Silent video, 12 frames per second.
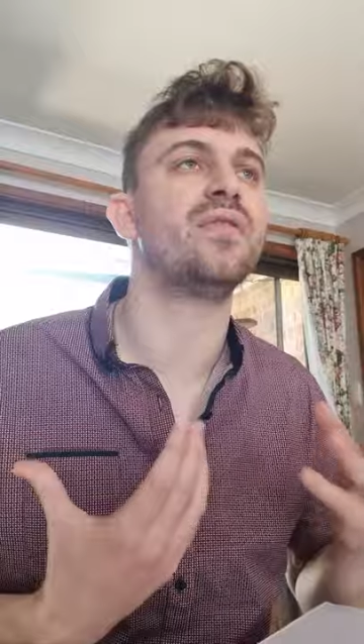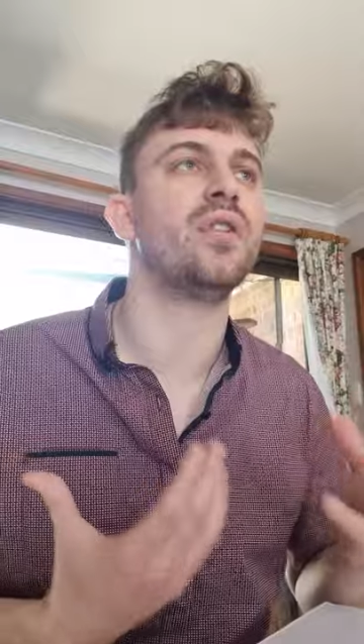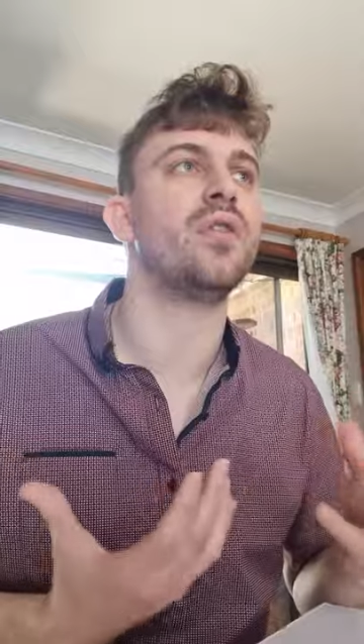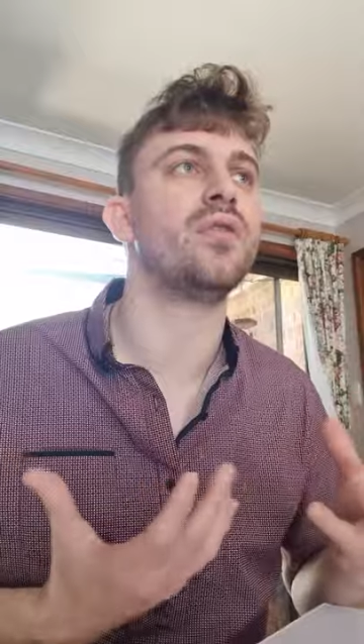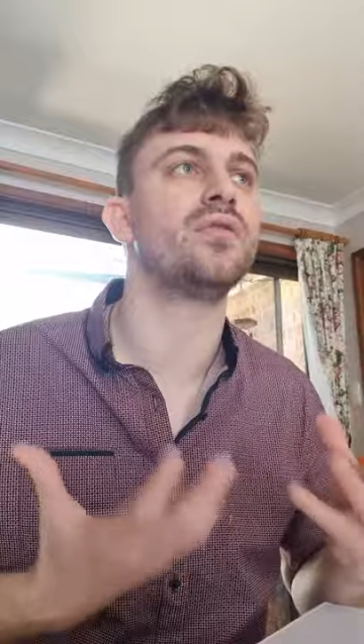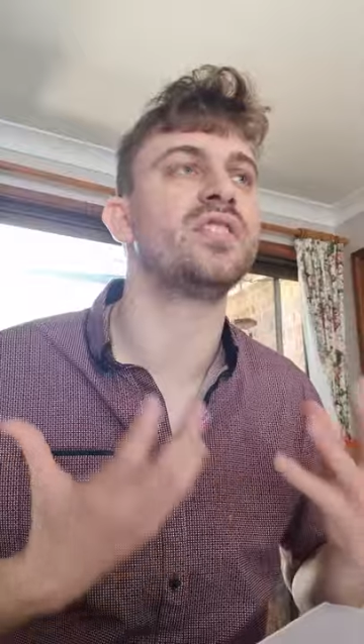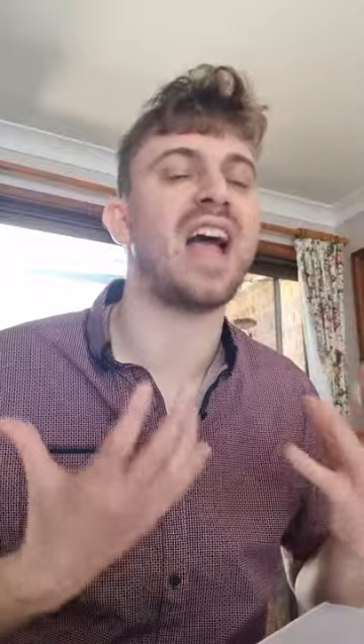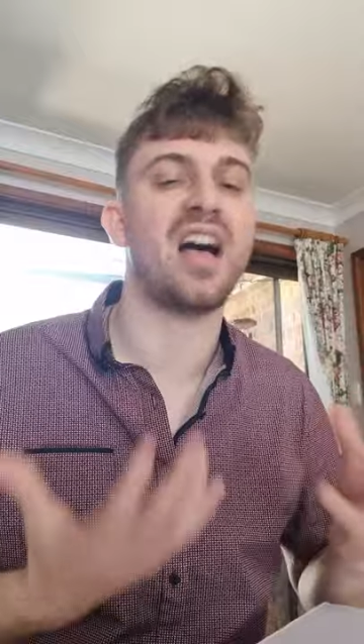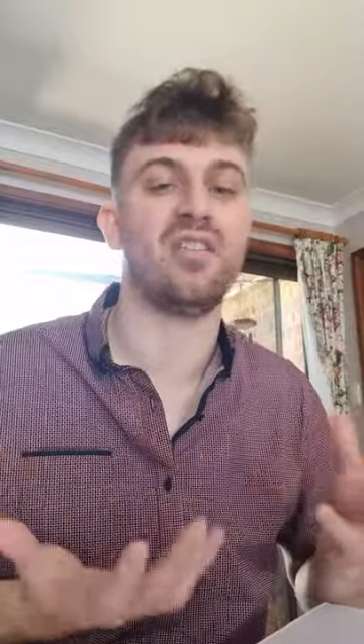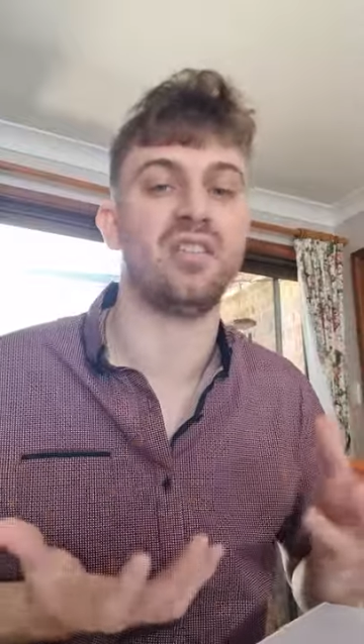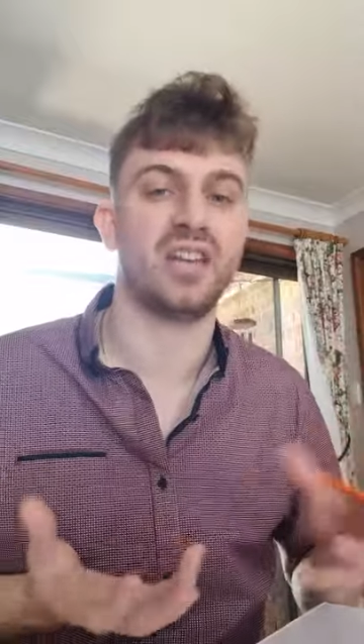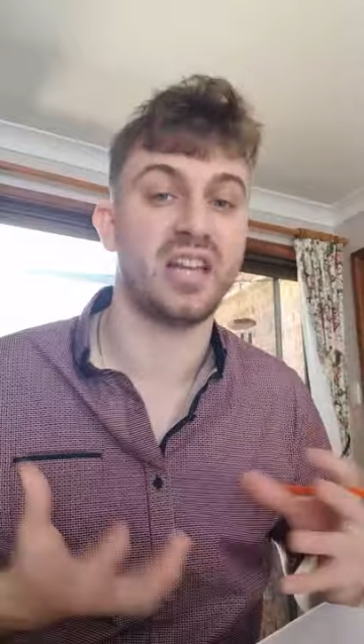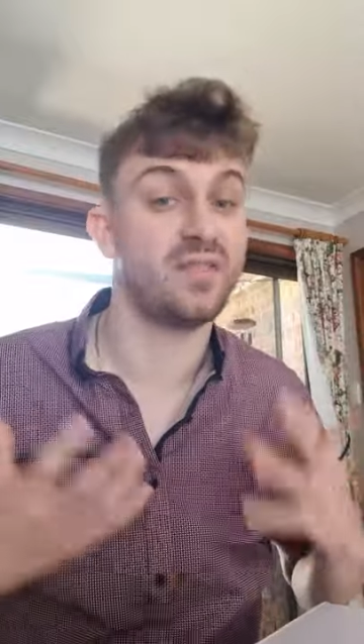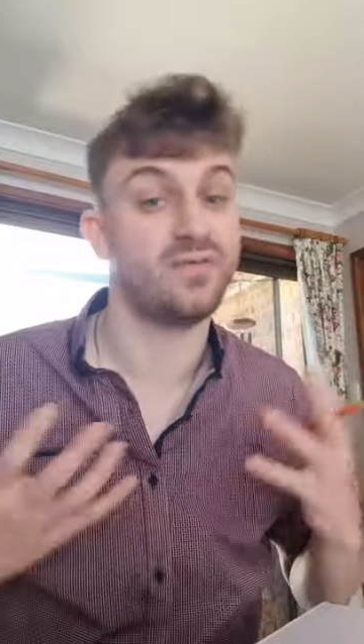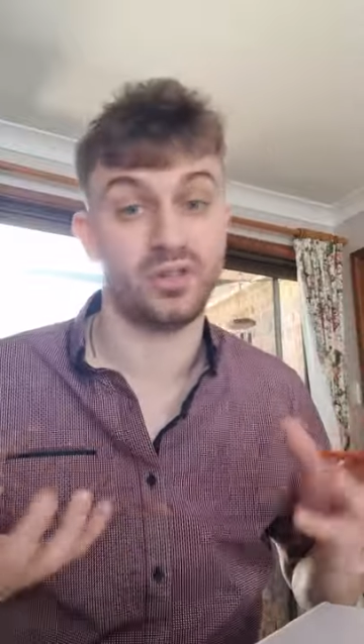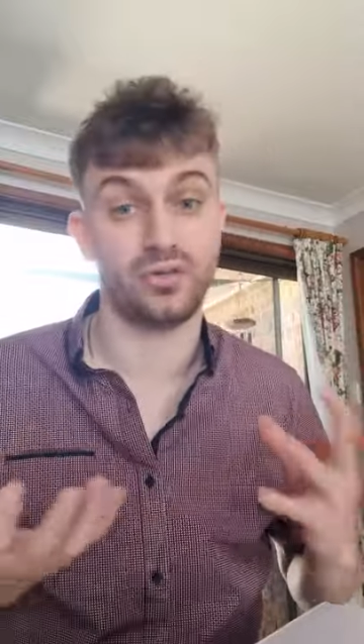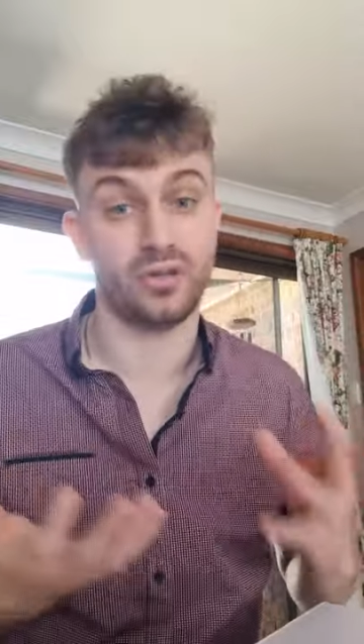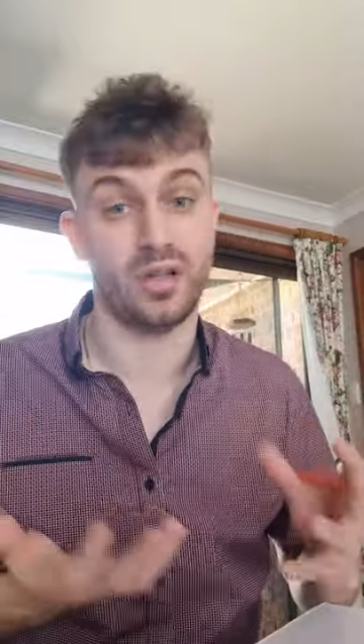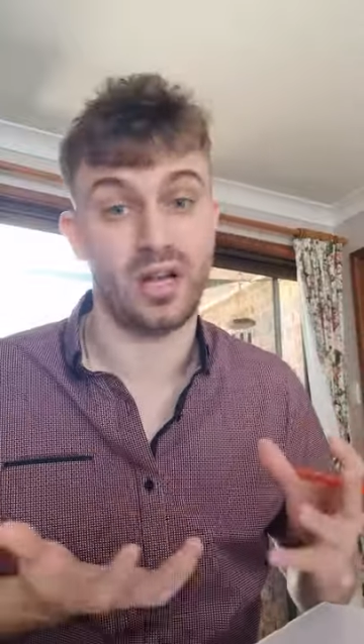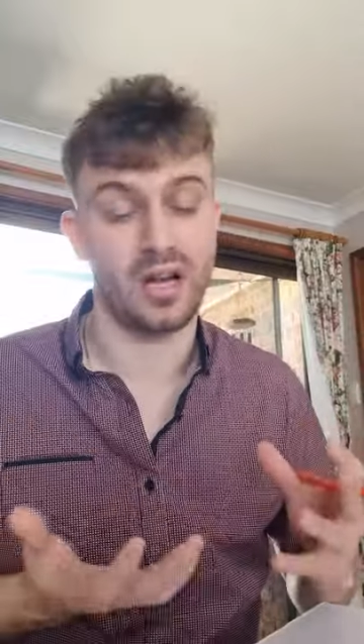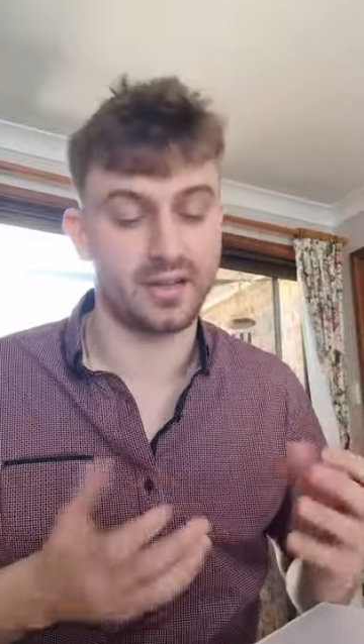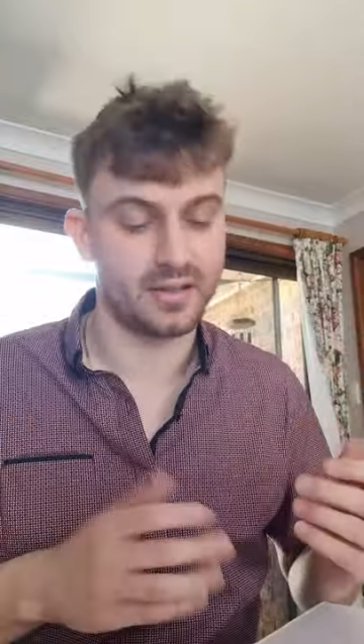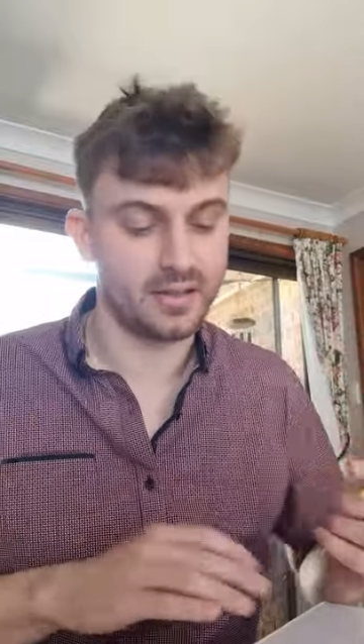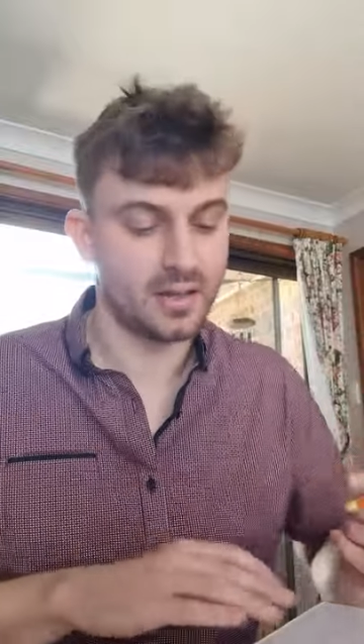no talent in visual
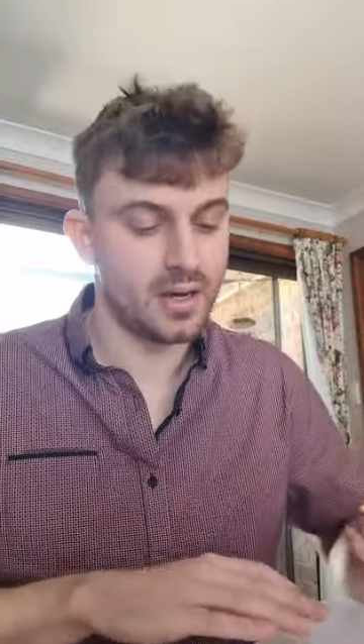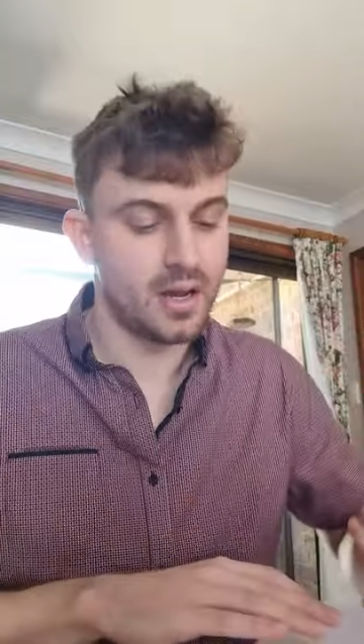arts.